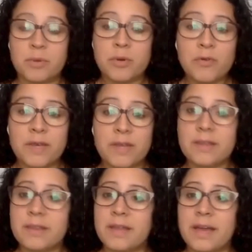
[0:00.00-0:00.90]

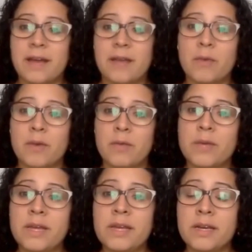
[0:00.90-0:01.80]
proven that when
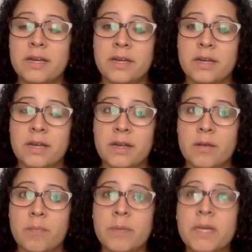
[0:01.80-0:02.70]
we
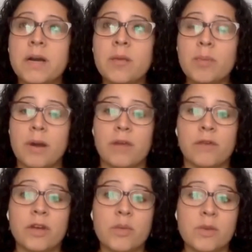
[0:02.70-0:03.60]
become part
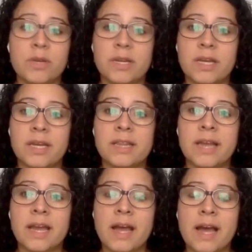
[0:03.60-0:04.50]
of a community
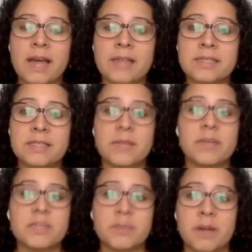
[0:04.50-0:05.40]
that has the
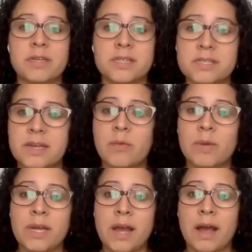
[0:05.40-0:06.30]
same experiences
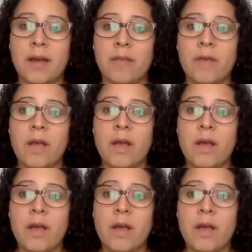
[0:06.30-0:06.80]
that we have,